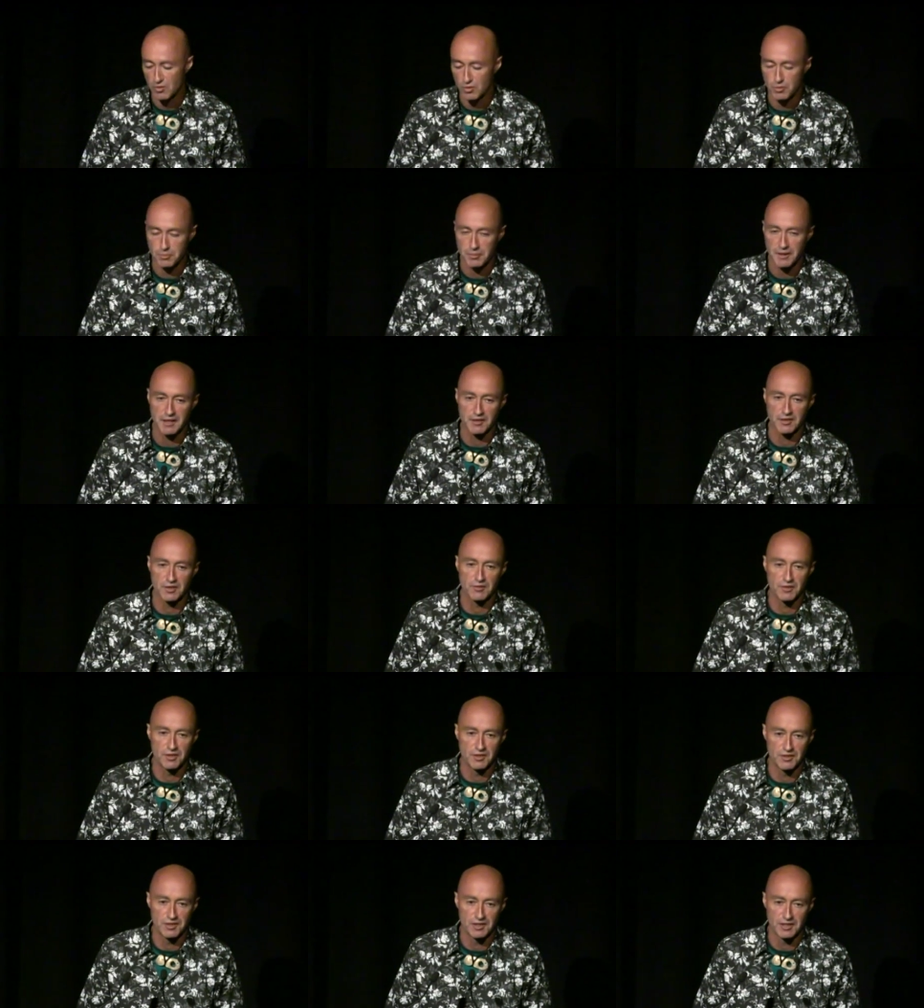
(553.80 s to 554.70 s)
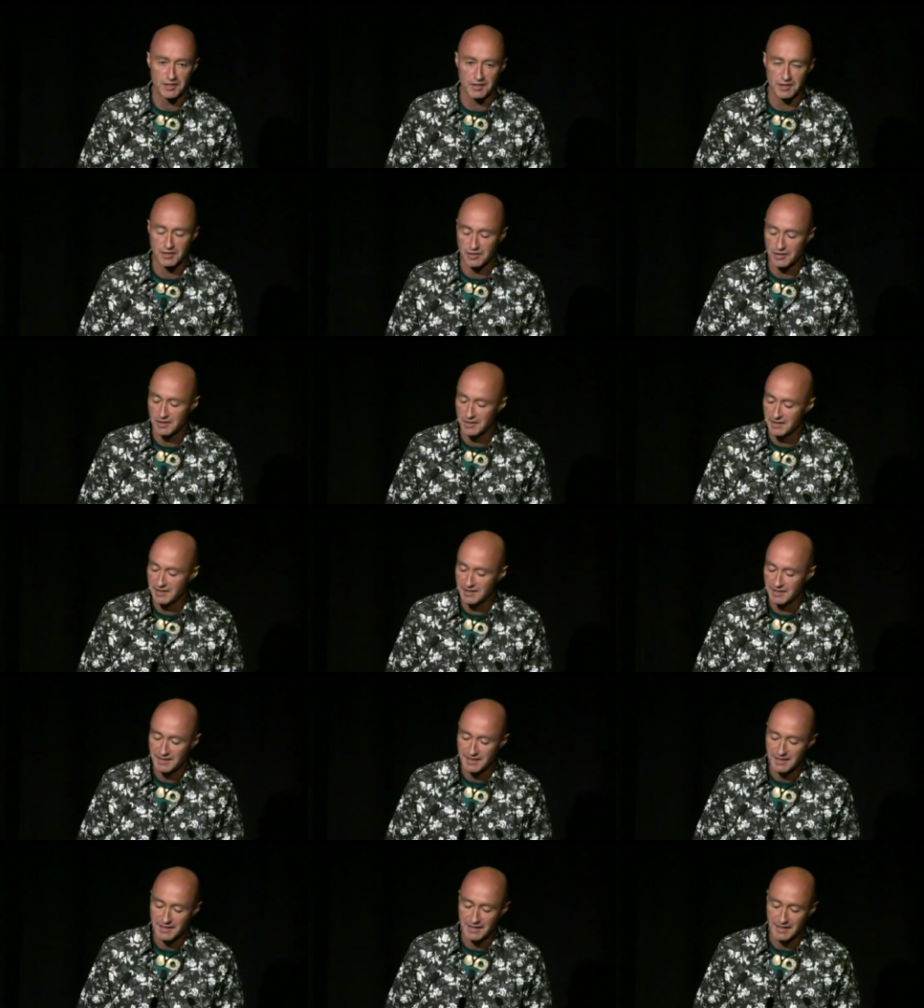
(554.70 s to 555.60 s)
all parts of New Zealand,
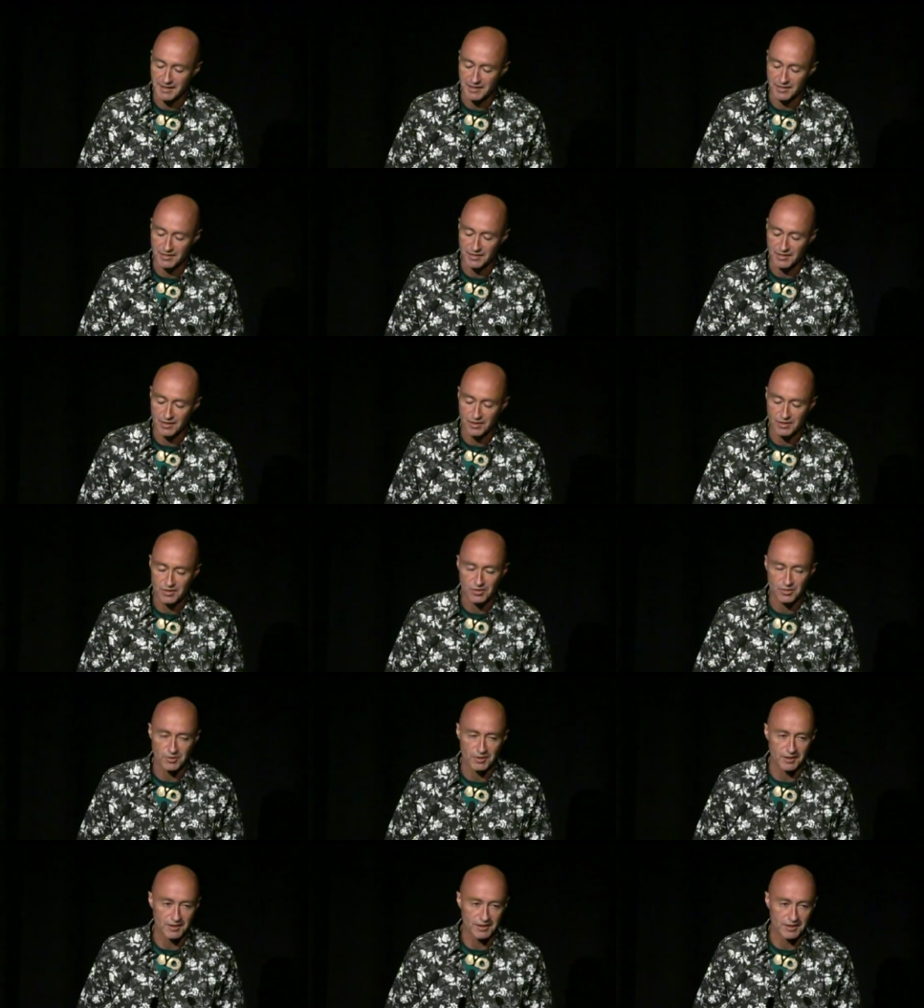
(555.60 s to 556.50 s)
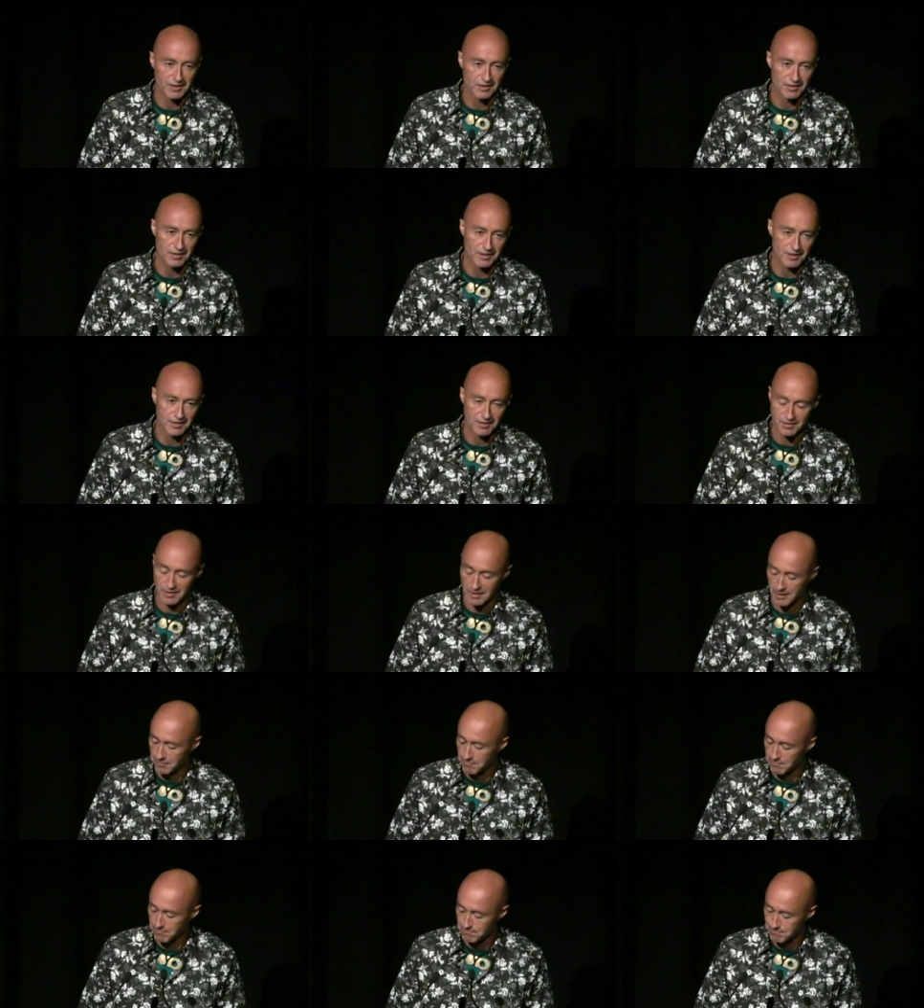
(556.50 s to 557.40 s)
and it's those sort of things that
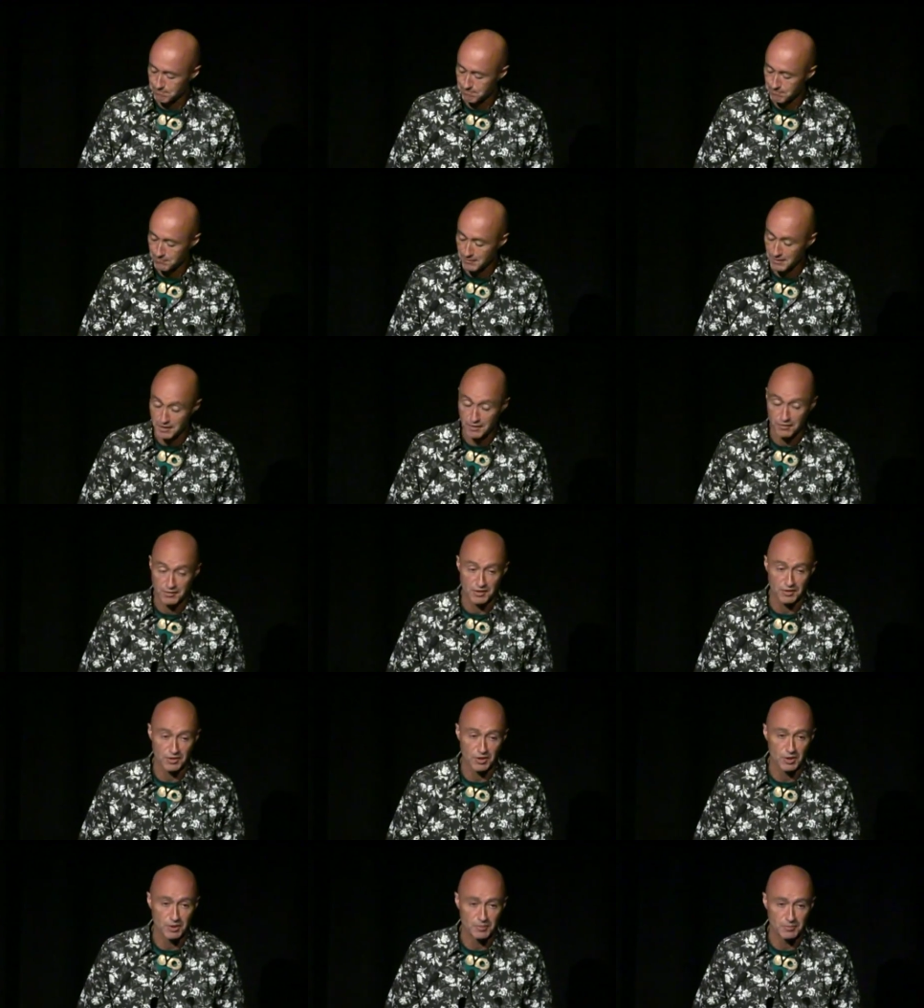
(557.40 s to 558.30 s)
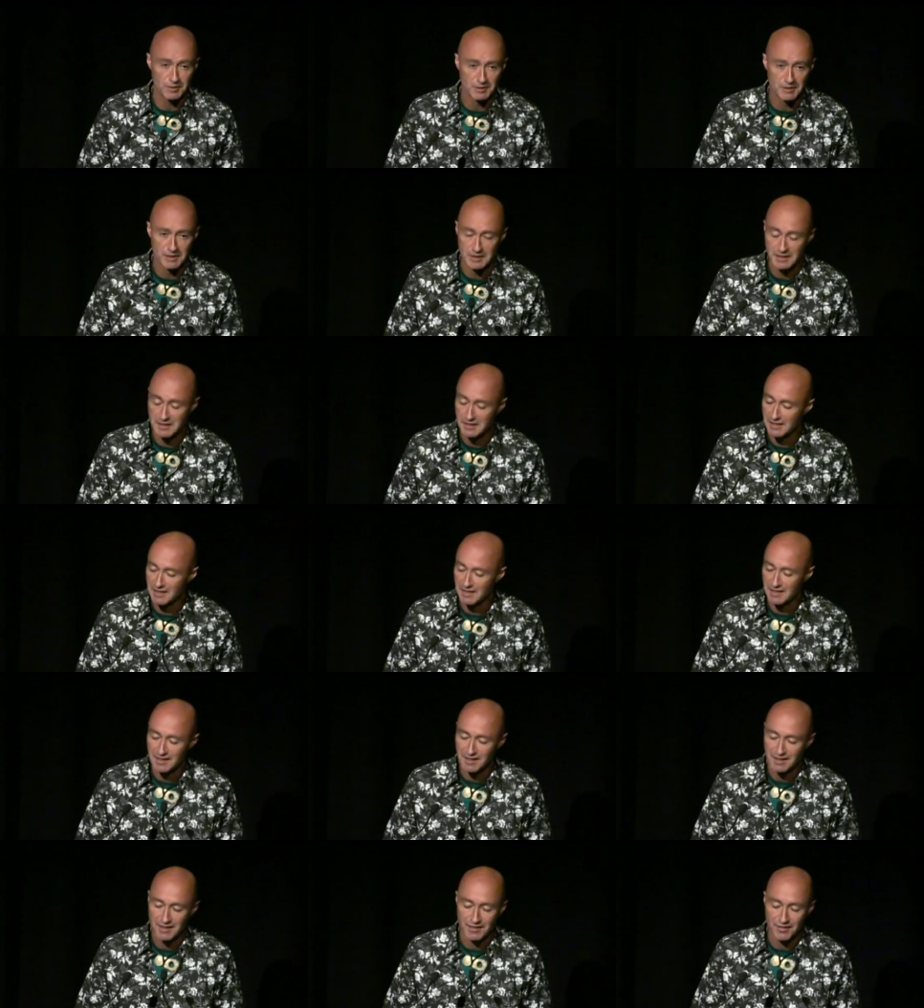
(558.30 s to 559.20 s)
um, gives us hope.
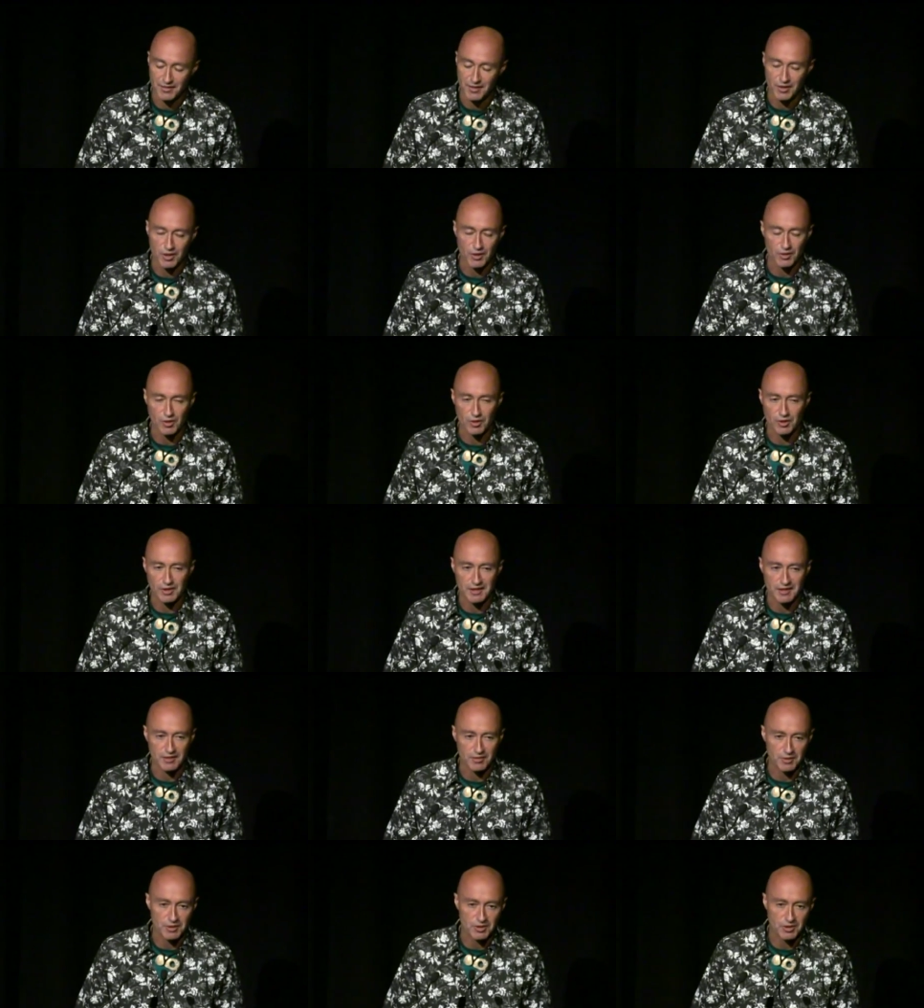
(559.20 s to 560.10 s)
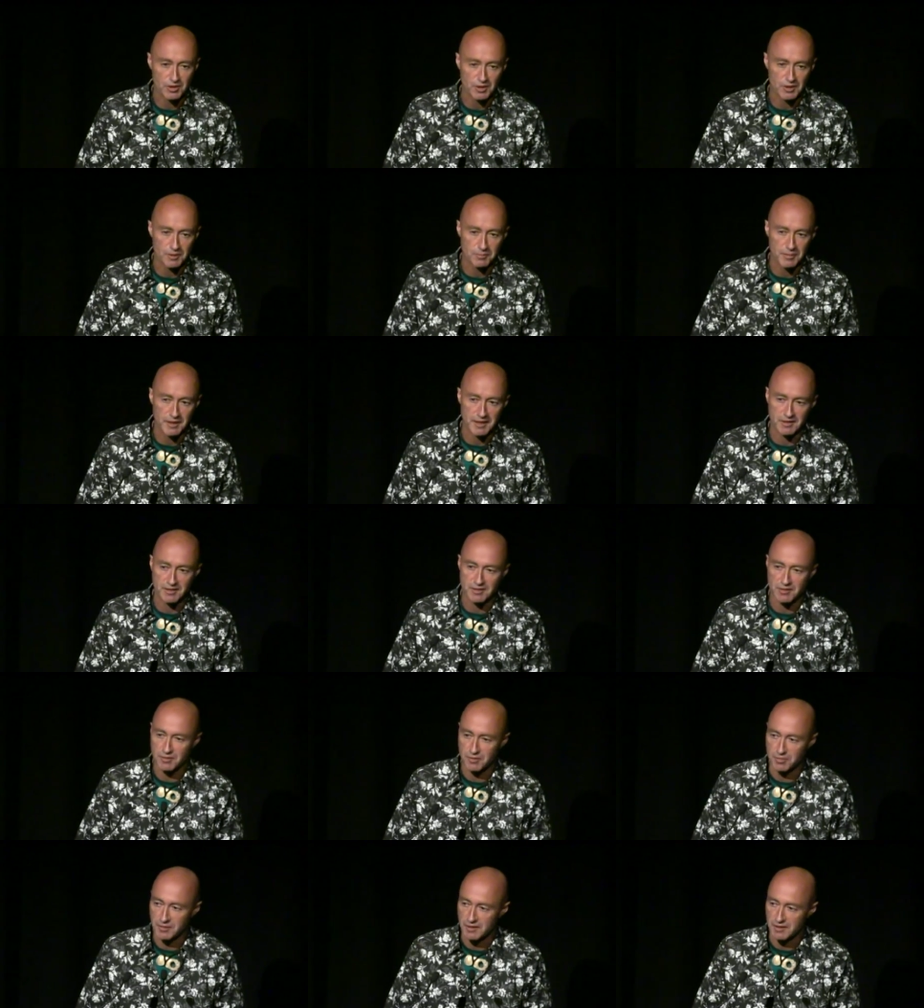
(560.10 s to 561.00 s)
They're not looking to return
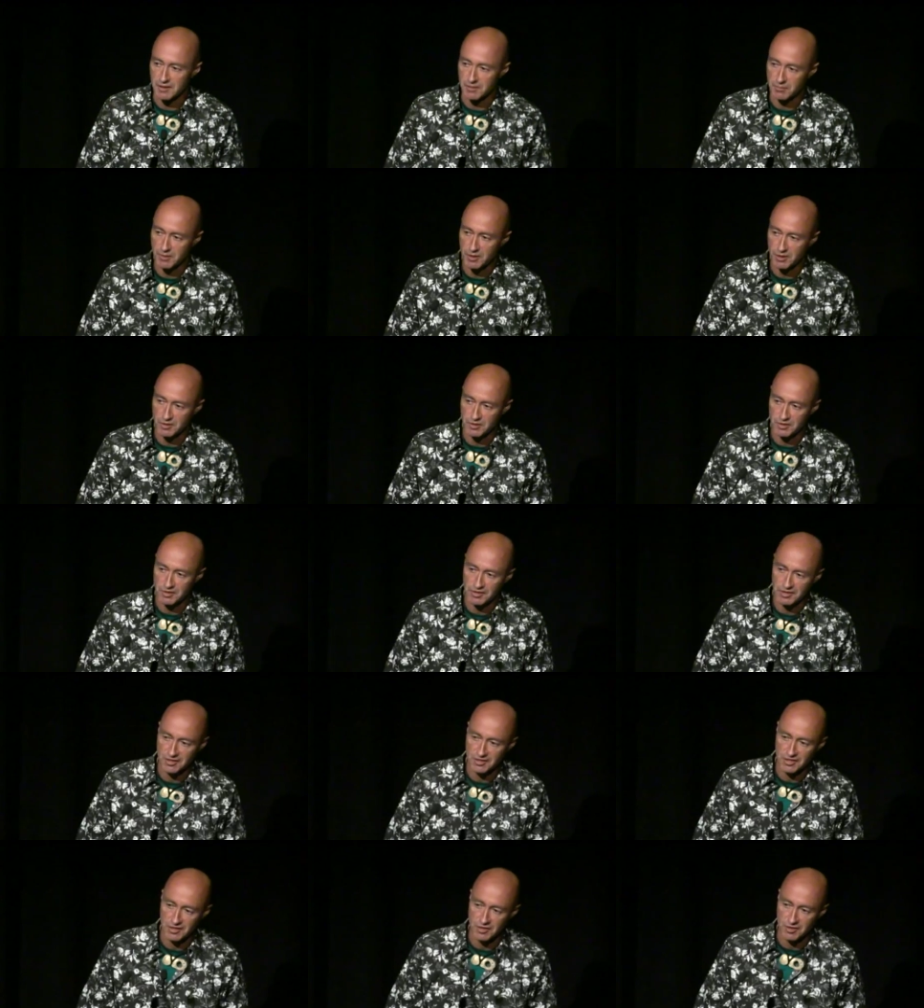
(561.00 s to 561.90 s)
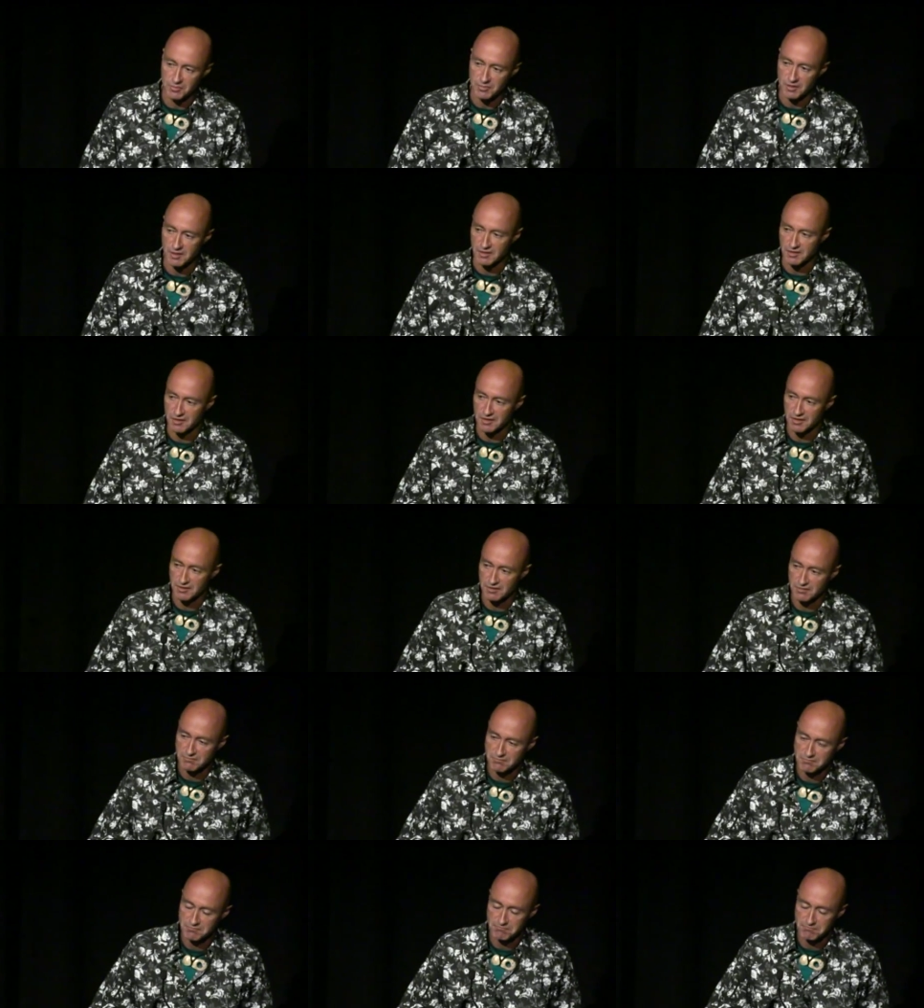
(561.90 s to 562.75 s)
back to be in a post-settlement